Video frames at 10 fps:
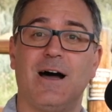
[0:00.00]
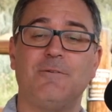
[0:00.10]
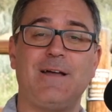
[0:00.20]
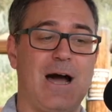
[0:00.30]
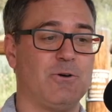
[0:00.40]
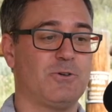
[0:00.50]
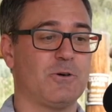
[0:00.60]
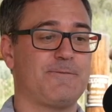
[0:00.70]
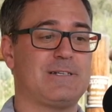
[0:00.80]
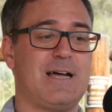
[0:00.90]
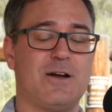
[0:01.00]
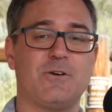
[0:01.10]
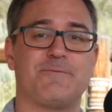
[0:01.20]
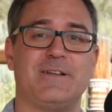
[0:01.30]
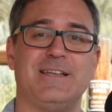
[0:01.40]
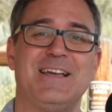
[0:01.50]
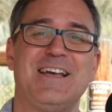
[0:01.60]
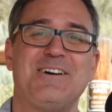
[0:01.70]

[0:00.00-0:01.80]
of outdoor photography